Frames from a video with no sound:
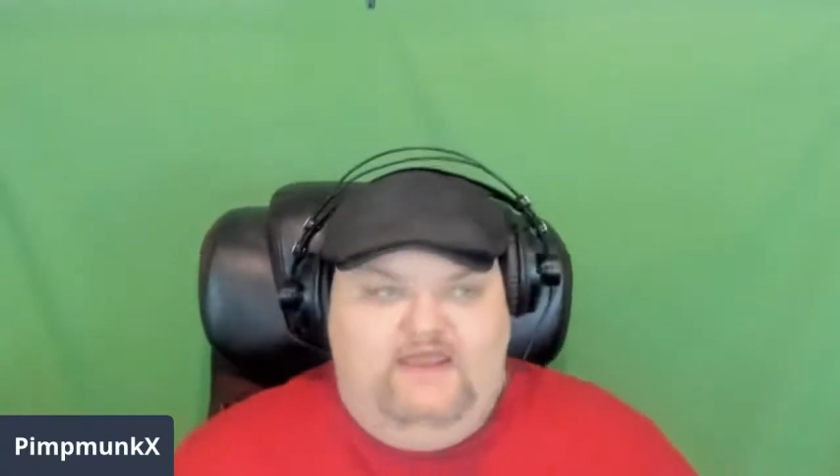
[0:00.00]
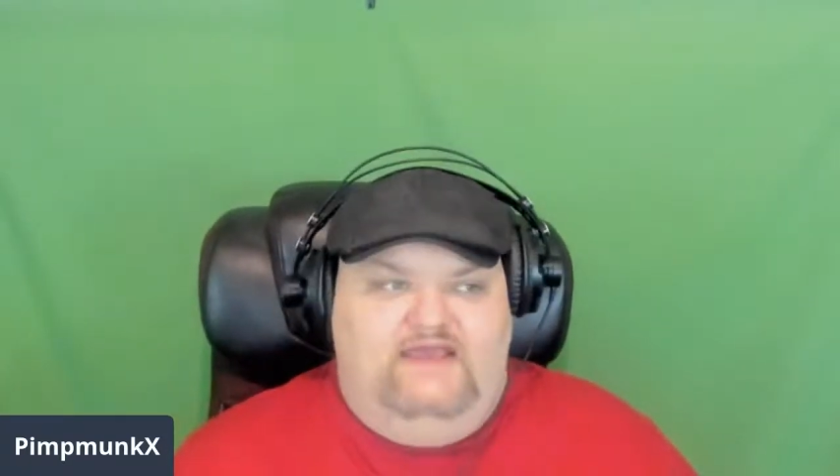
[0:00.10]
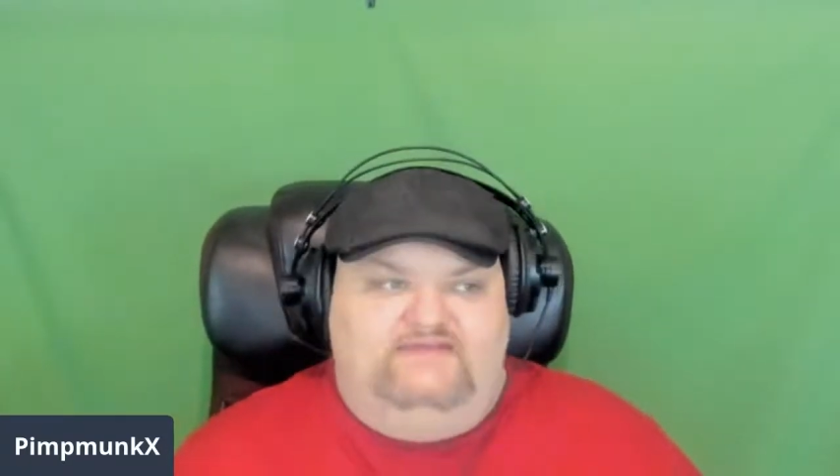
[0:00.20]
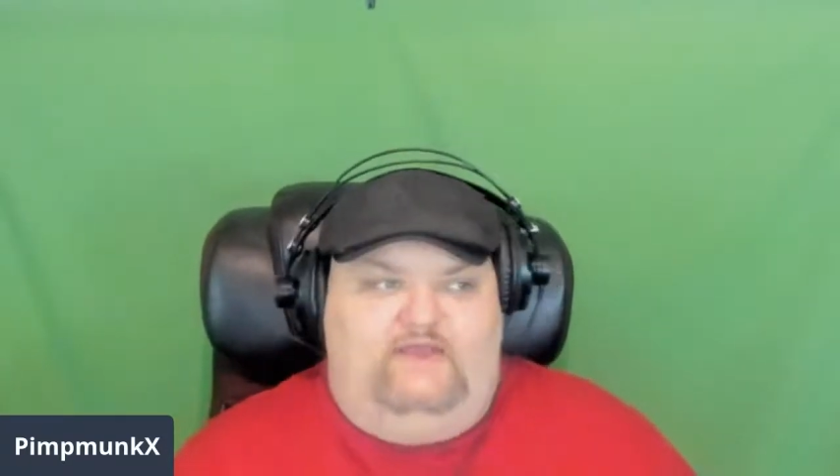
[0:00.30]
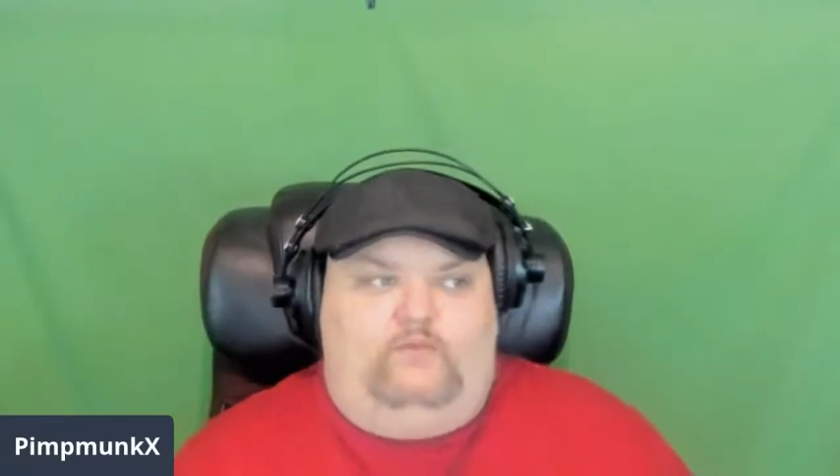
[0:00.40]

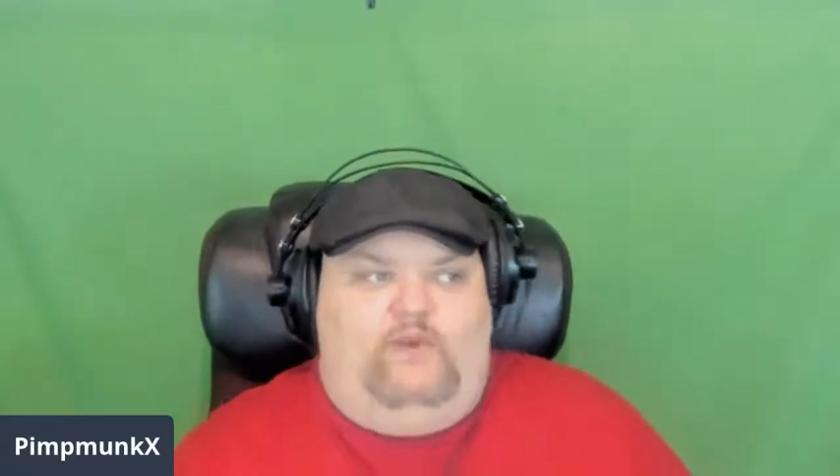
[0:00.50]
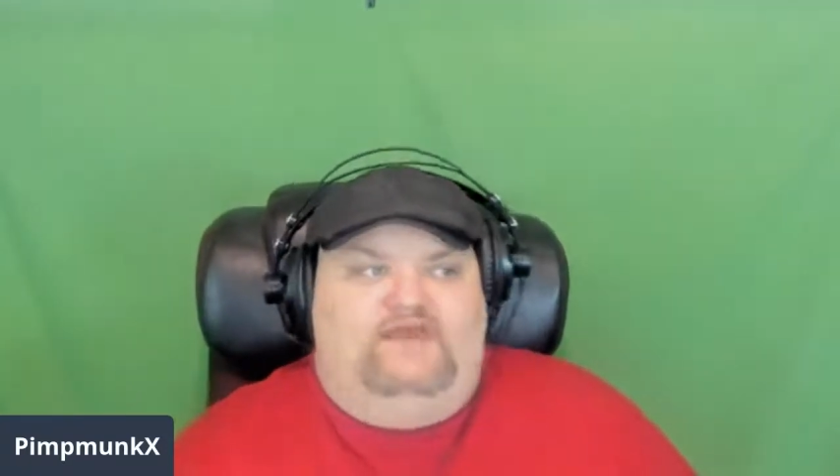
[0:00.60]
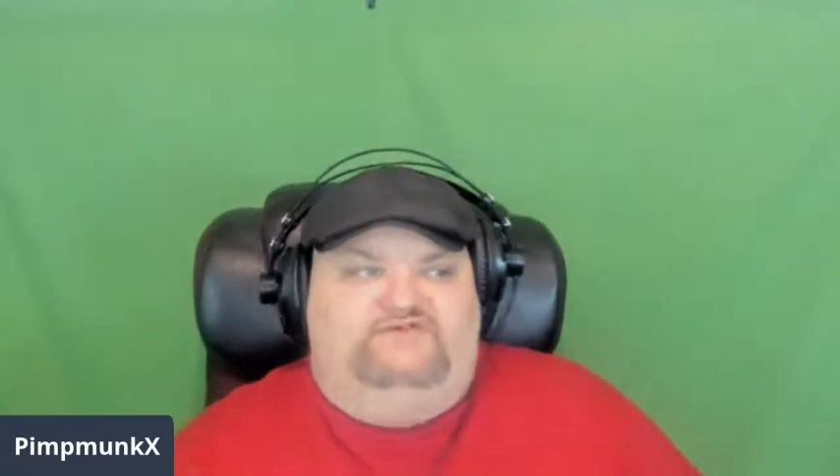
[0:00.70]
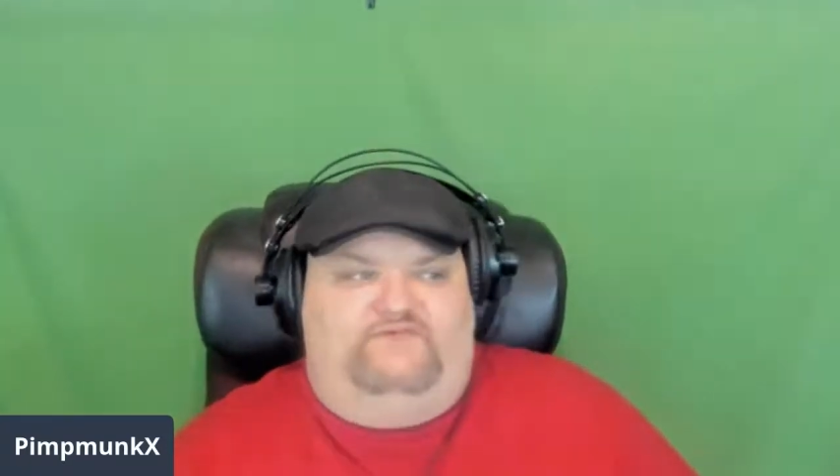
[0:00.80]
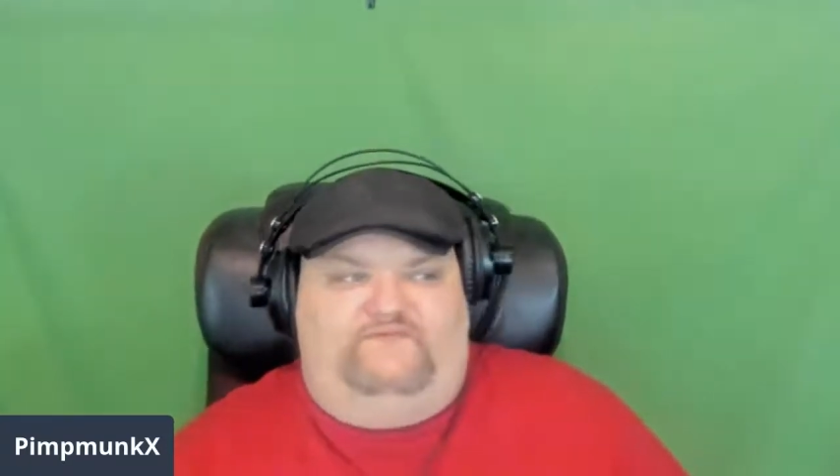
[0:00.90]
He's like
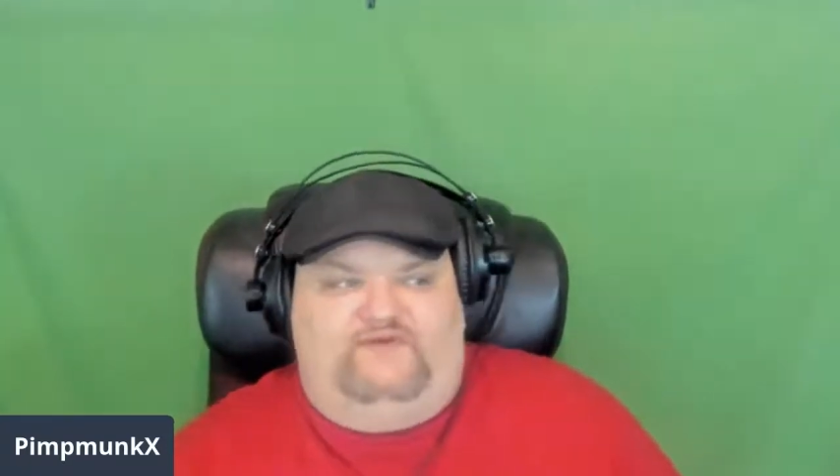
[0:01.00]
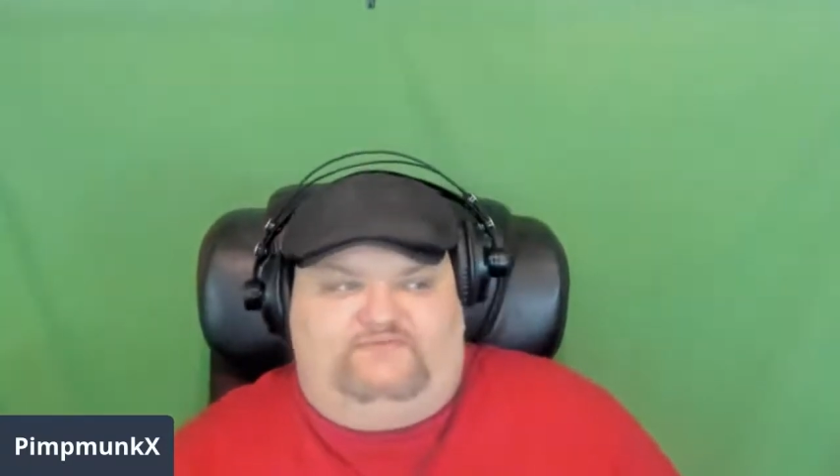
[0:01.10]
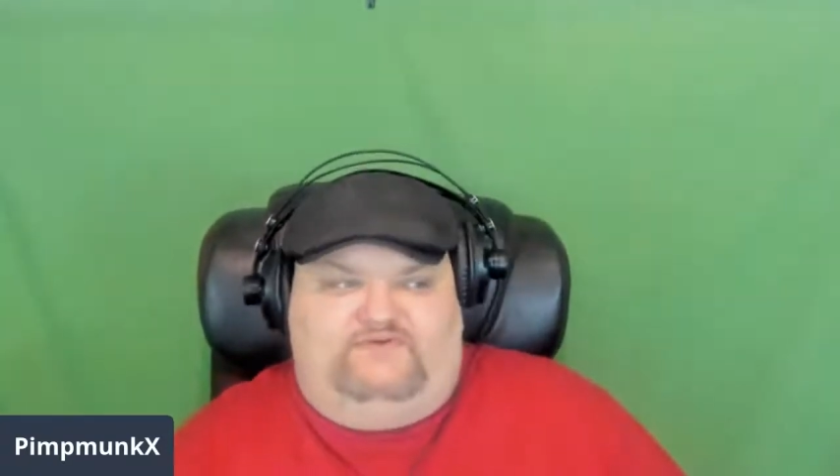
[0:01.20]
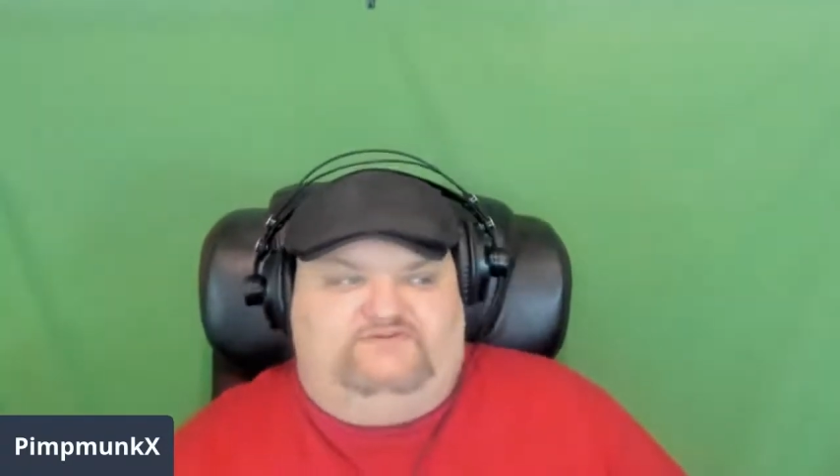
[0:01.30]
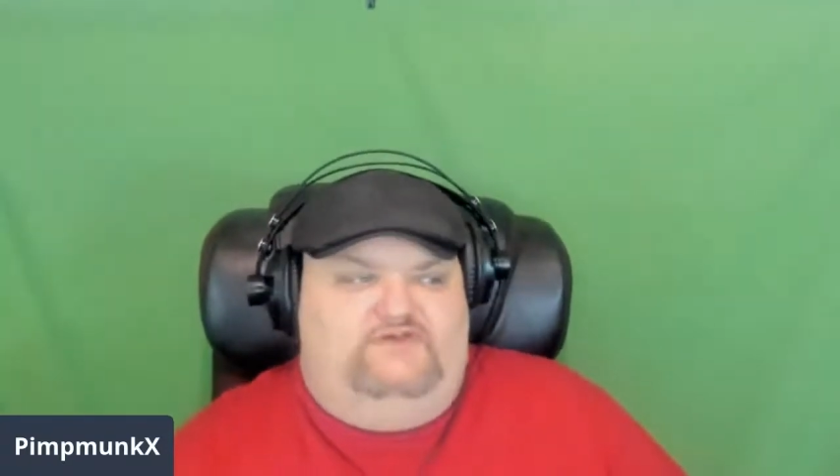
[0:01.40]
Razor Fist
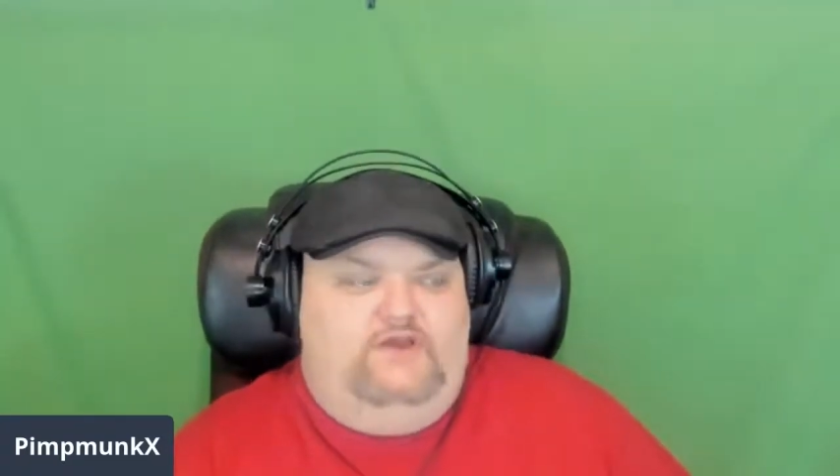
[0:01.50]
because